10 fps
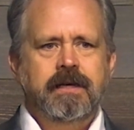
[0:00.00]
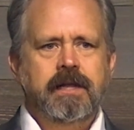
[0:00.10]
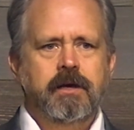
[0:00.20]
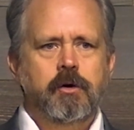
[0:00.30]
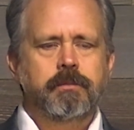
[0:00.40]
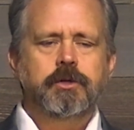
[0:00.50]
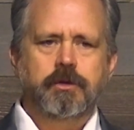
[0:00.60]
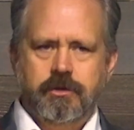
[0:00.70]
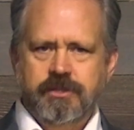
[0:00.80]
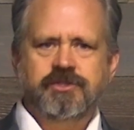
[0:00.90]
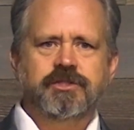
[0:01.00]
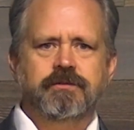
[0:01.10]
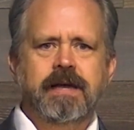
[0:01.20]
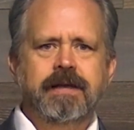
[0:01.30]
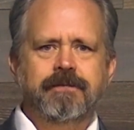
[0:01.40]
And I go, But you're a
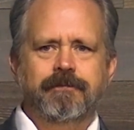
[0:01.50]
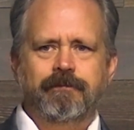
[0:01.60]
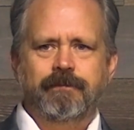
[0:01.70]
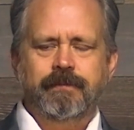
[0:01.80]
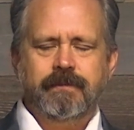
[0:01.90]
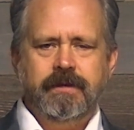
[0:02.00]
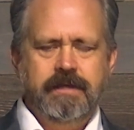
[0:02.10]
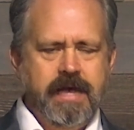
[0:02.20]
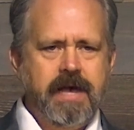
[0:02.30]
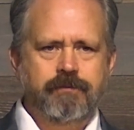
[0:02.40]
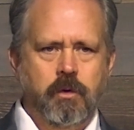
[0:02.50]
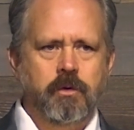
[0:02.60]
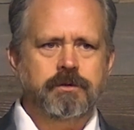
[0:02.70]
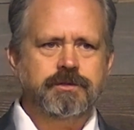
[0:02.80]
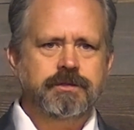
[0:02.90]
Christian, right? Yeah, of
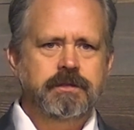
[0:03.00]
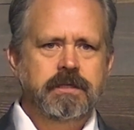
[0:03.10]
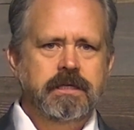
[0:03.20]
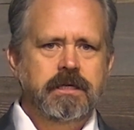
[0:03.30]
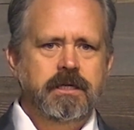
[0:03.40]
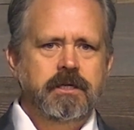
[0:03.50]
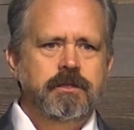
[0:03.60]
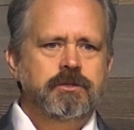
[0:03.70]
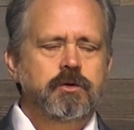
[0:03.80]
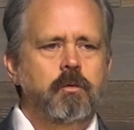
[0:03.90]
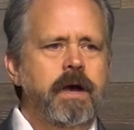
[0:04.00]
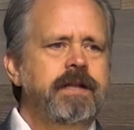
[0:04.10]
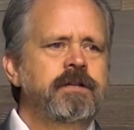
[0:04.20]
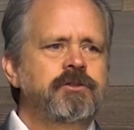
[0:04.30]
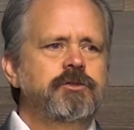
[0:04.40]
course. So
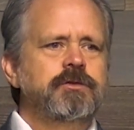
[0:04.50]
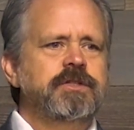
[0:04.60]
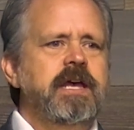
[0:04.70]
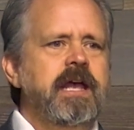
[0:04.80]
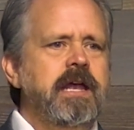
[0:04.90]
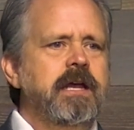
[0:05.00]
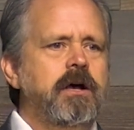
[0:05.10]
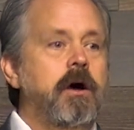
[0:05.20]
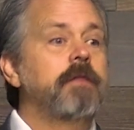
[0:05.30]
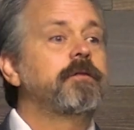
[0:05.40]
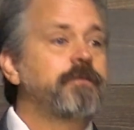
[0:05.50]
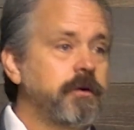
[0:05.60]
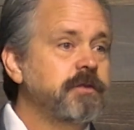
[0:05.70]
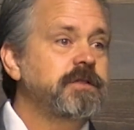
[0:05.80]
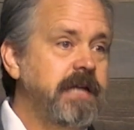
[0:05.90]
why didn't you say on the
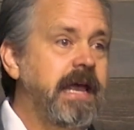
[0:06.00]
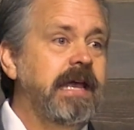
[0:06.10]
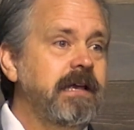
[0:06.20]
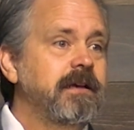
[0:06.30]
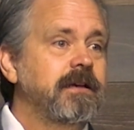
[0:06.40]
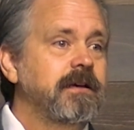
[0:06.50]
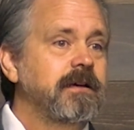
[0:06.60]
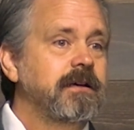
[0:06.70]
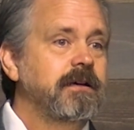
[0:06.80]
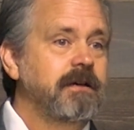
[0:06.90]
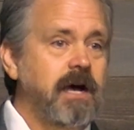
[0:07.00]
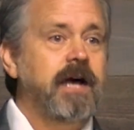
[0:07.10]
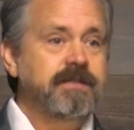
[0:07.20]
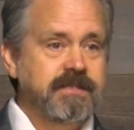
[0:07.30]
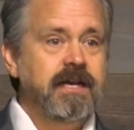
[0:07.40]
first day
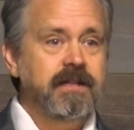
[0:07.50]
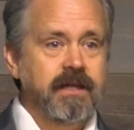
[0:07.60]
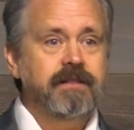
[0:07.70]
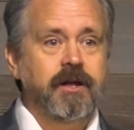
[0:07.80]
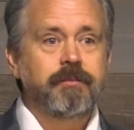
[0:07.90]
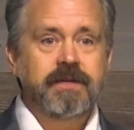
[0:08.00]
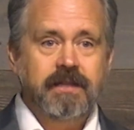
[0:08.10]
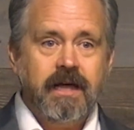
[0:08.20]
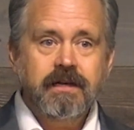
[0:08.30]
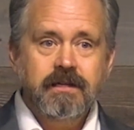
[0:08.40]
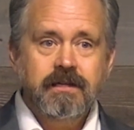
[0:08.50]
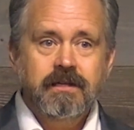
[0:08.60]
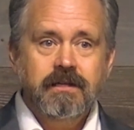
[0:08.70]
God said, Let there be light.